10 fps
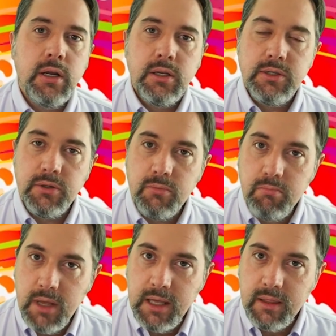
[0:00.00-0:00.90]
to
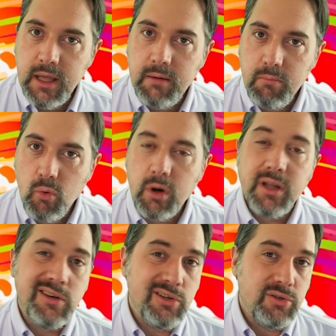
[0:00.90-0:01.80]
make that more
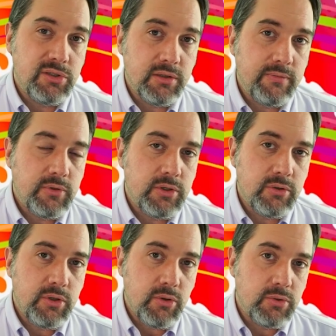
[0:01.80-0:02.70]
conducive
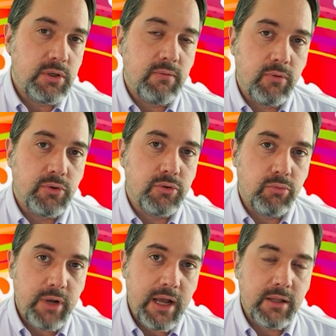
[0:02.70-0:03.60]
to using virtual
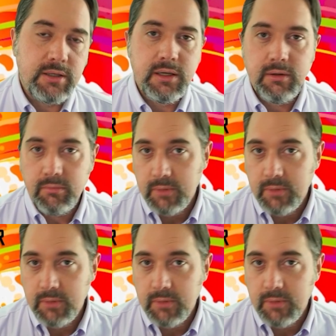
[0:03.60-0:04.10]
reality.